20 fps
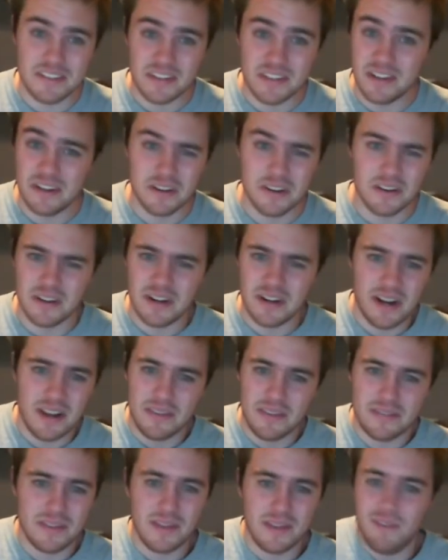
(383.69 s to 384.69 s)
seen her in
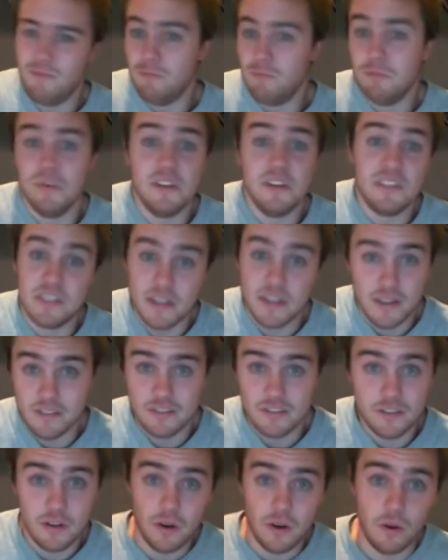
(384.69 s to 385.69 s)
anything recent,
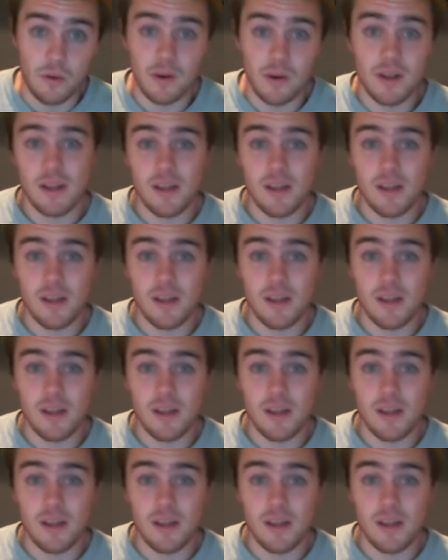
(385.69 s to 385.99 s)
so